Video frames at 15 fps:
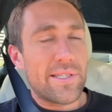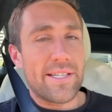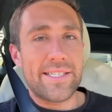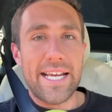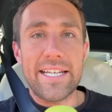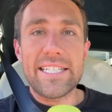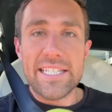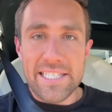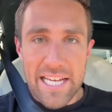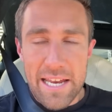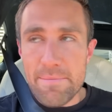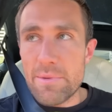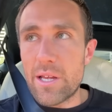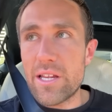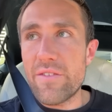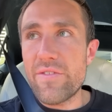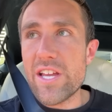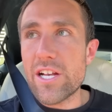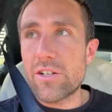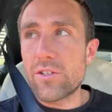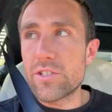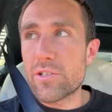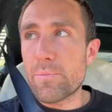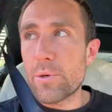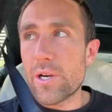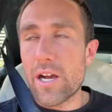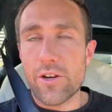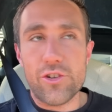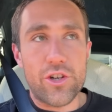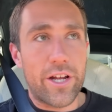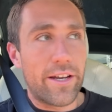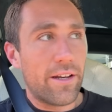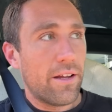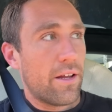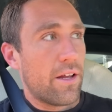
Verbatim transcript: Let's get to 10 million vehicles of production.